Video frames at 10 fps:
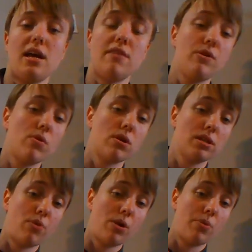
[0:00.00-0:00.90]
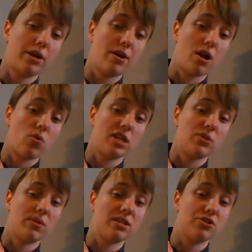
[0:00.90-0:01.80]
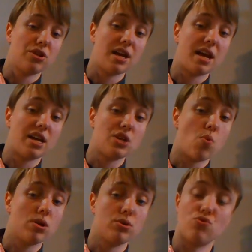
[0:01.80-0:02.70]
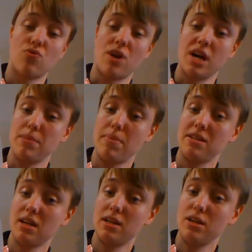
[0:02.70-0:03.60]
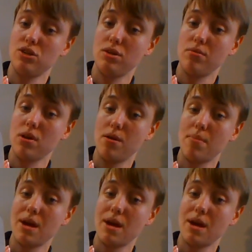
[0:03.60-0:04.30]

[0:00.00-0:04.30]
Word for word: If you are to the point where you're not quite to addition yet and you want to try the basic addition uh,